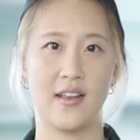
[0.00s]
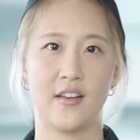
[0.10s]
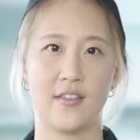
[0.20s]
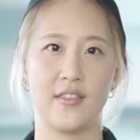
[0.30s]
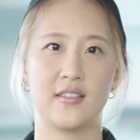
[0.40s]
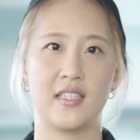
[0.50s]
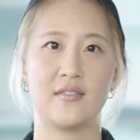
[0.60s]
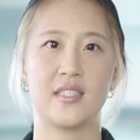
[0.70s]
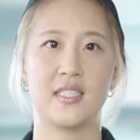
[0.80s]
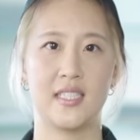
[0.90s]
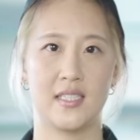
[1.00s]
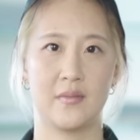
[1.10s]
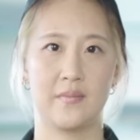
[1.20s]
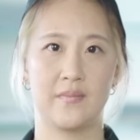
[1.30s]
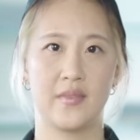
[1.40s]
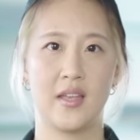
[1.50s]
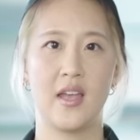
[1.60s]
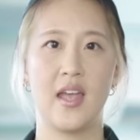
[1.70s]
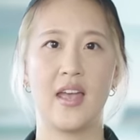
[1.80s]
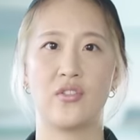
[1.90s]
and nothing leaves the system,
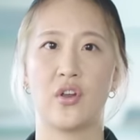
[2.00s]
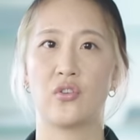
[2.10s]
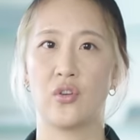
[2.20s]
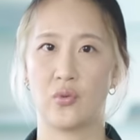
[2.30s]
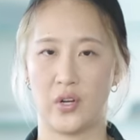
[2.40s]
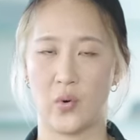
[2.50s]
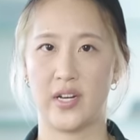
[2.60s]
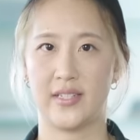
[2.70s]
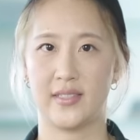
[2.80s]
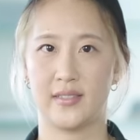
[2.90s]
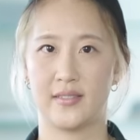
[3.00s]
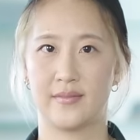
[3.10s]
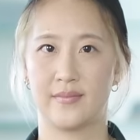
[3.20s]
and there are no recordings.